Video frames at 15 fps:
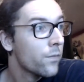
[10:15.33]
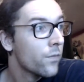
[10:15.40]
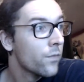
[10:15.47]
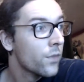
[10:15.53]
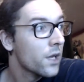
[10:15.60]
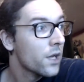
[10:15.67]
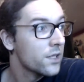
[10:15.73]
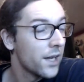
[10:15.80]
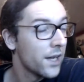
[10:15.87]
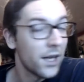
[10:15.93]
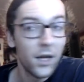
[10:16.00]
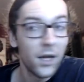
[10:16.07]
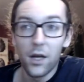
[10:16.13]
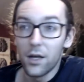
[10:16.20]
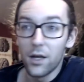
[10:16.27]
Because like
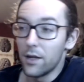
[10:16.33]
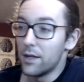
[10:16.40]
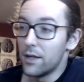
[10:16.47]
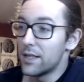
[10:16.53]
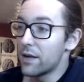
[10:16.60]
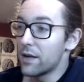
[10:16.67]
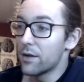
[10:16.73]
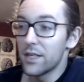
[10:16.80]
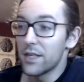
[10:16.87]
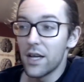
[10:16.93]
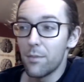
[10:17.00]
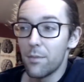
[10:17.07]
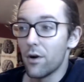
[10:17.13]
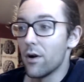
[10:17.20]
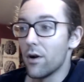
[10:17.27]
a Integra
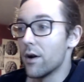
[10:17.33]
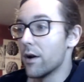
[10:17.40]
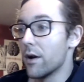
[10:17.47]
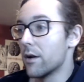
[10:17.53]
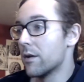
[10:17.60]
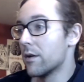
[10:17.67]
Type R.